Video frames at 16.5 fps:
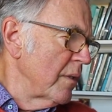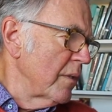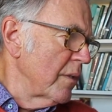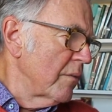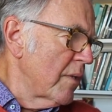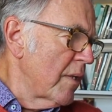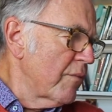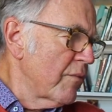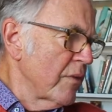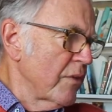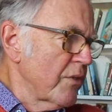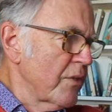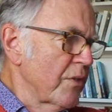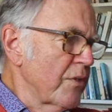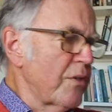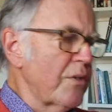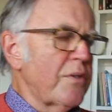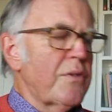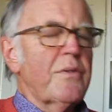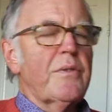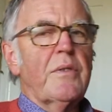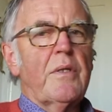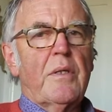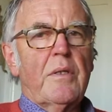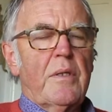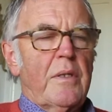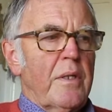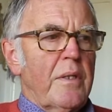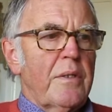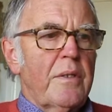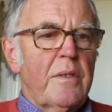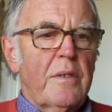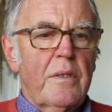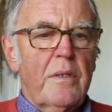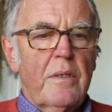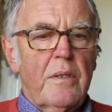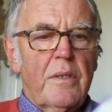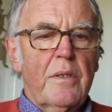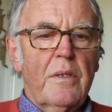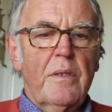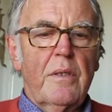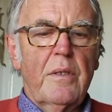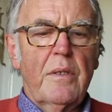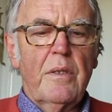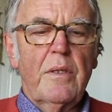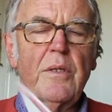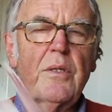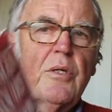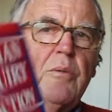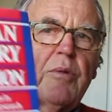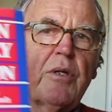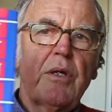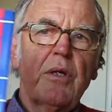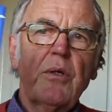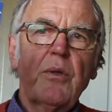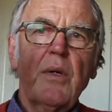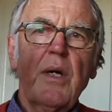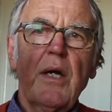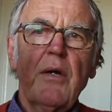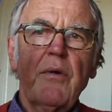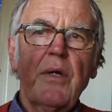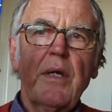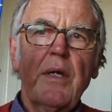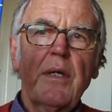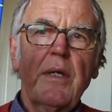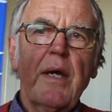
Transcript: reference. This is in Human Inquiry in